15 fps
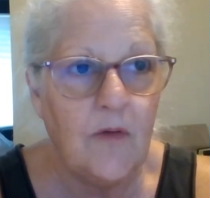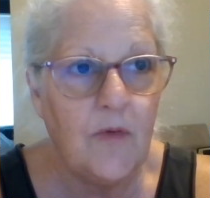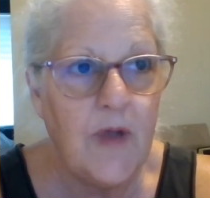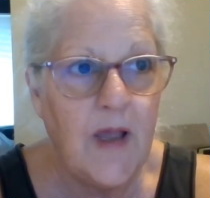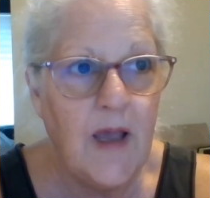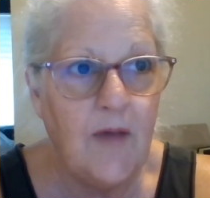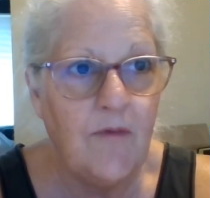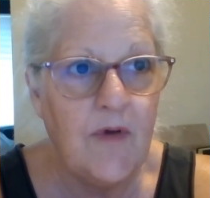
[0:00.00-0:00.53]

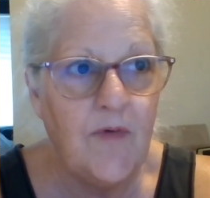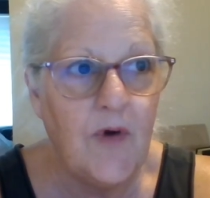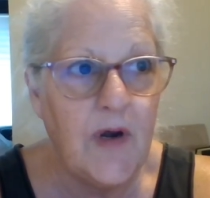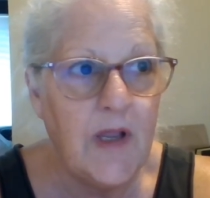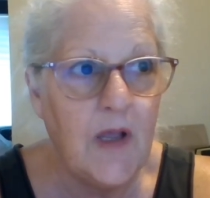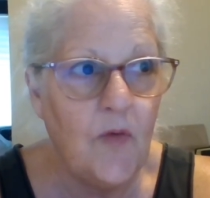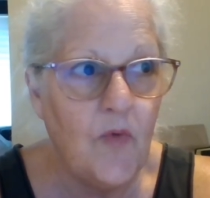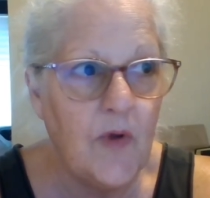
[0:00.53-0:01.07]
We've
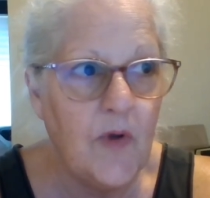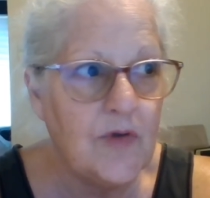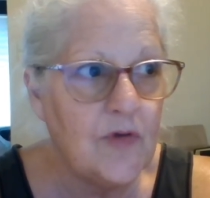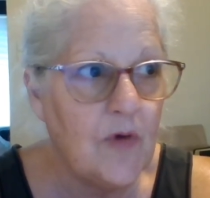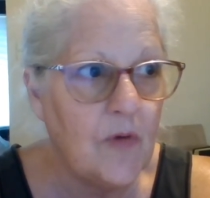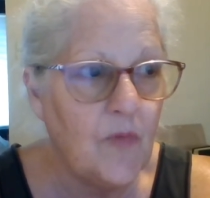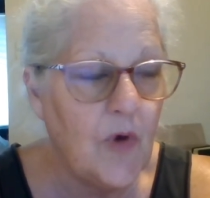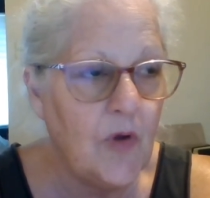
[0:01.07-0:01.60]
already had one
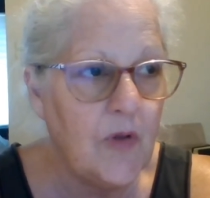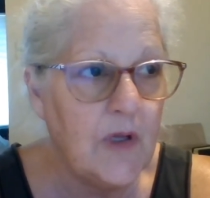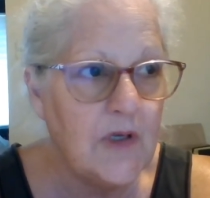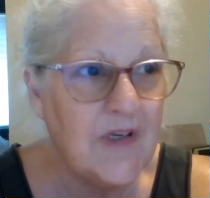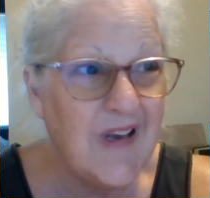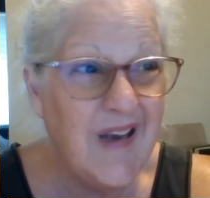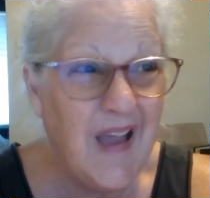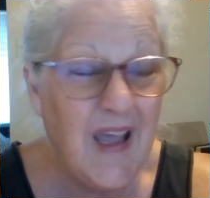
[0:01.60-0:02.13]
storm roll in
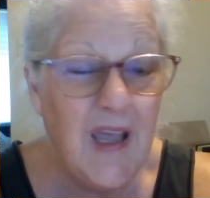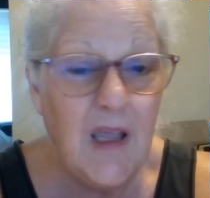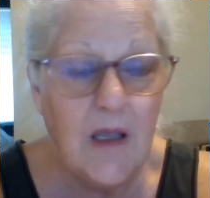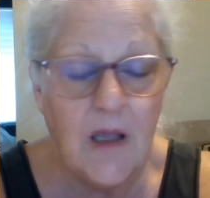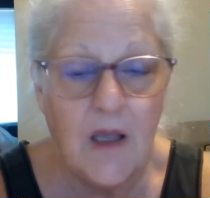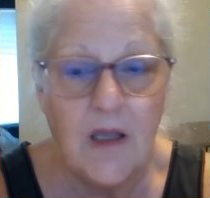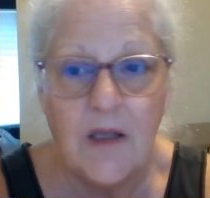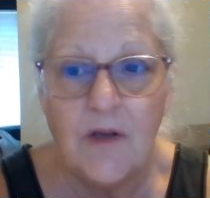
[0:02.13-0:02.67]

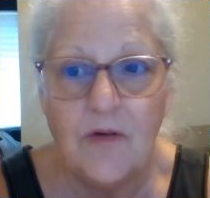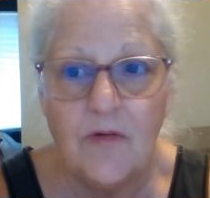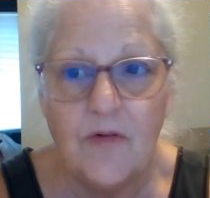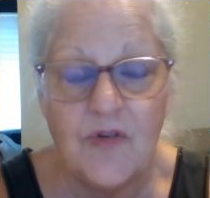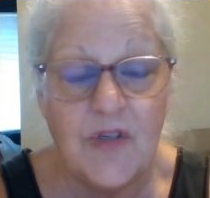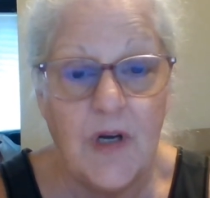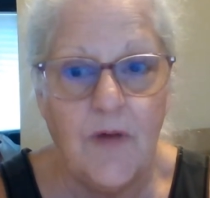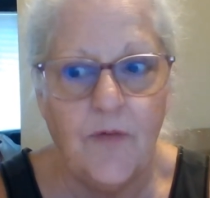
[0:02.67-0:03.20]
today, and
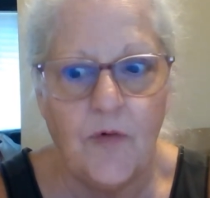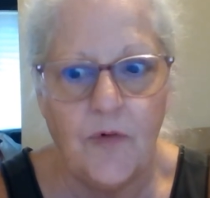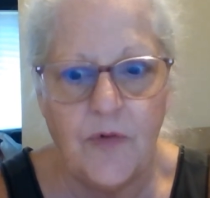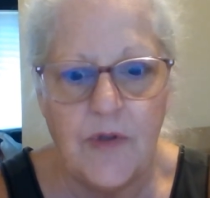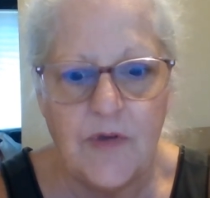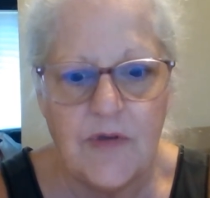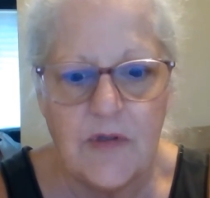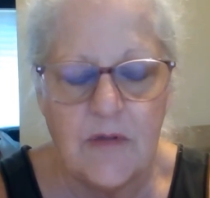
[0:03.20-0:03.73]
several
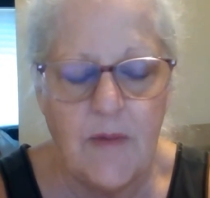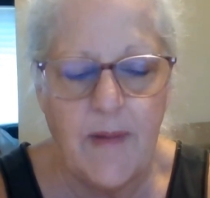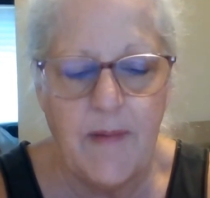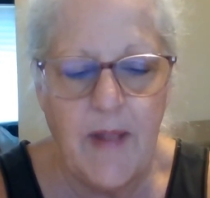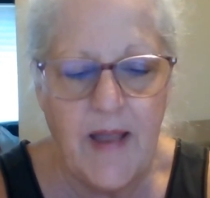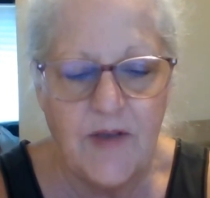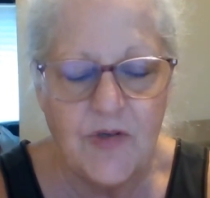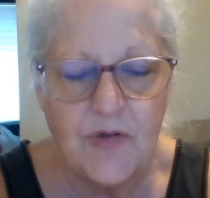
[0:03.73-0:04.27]
this
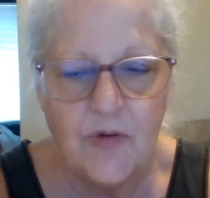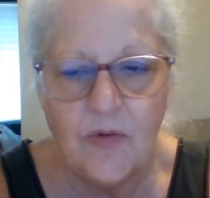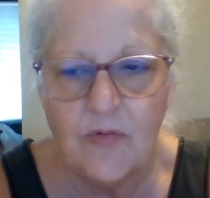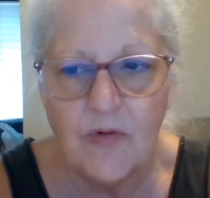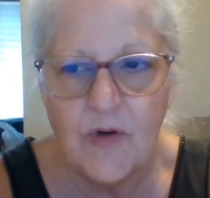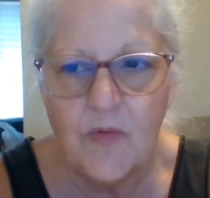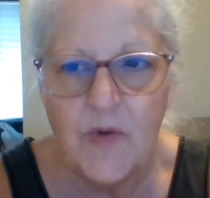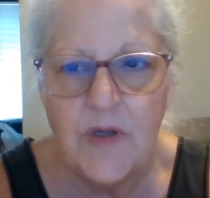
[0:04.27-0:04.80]
last 2 or
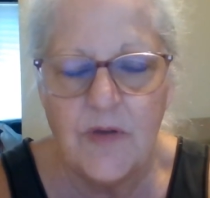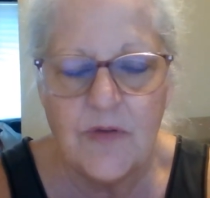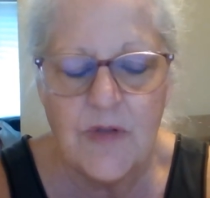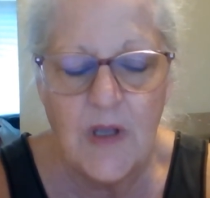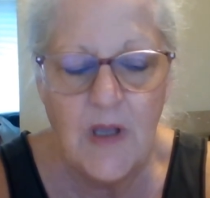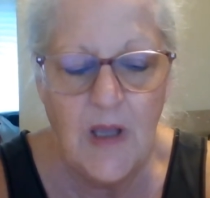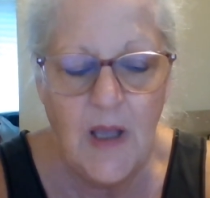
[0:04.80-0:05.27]
3 weeks.